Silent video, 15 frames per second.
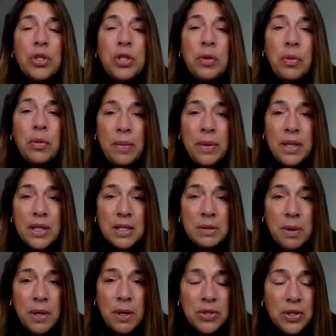women
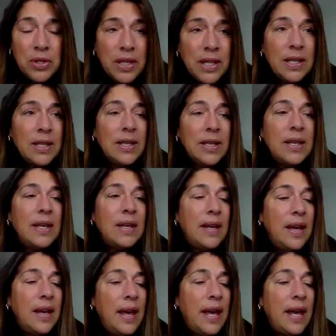especially.
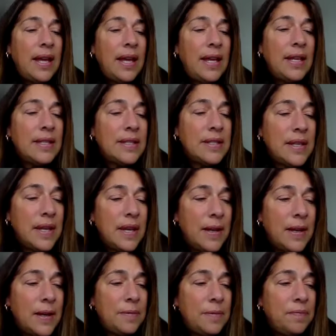And
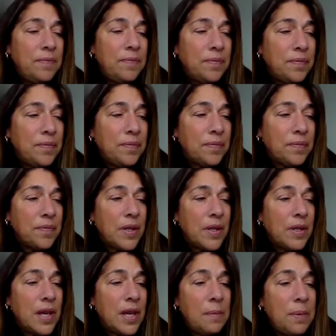
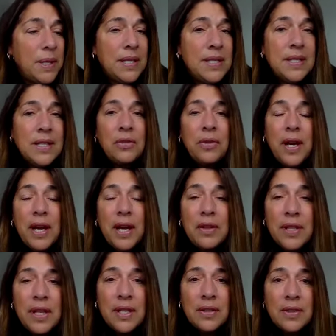the company is still around.
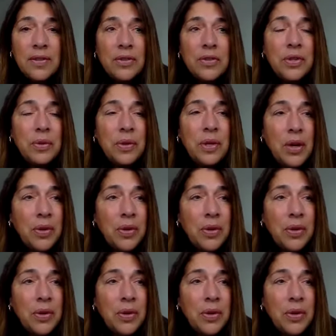They're doing